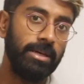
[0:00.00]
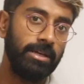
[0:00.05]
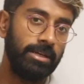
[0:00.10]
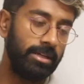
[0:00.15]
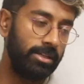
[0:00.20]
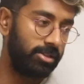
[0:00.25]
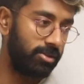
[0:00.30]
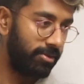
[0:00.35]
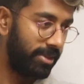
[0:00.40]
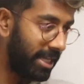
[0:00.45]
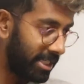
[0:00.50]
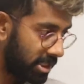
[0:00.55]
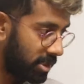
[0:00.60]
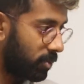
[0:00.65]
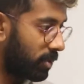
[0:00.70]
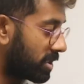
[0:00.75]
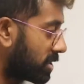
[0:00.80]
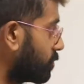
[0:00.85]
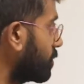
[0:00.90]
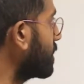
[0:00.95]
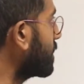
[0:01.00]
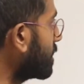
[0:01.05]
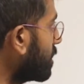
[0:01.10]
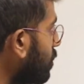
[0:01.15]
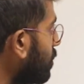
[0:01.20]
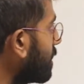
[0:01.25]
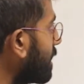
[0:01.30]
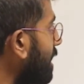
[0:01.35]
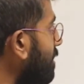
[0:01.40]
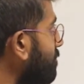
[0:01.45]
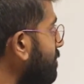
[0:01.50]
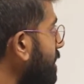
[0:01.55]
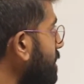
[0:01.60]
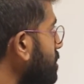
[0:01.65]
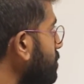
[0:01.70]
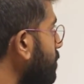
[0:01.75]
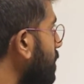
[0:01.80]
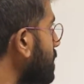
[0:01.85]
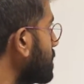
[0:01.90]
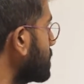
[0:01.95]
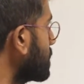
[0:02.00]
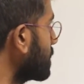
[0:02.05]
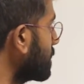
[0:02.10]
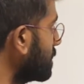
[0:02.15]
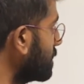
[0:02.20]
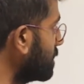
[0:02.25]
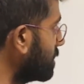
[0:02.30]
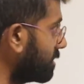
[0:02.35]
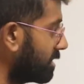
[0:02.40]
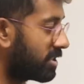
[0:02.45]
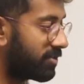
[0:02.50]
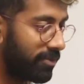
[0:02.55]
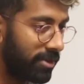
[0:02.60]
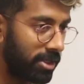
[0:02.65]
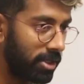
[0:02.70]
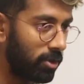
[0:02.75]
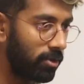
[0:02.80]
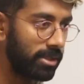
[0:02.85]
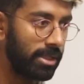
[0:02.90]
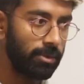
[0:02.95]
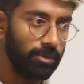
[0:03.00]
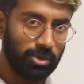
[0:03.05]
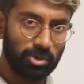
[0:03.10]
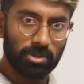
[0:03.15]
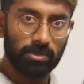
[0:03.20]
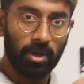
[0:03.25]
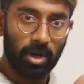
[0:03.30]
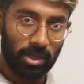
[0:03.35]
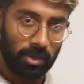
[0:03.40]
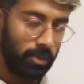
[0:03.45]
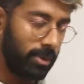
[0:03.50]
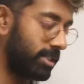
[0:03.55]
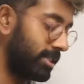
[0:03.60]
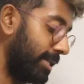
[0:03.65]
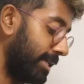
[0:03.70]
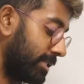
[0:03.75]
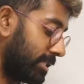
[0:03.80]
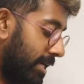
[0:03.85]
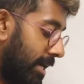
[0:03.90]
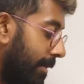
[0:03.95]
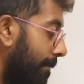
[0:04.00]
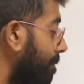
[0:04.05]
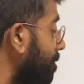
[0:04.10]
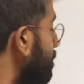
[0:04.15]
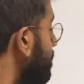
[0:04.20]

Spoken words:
And so that's the ones we're going to look at factorizing in this video, then we'll do some harder ones next time.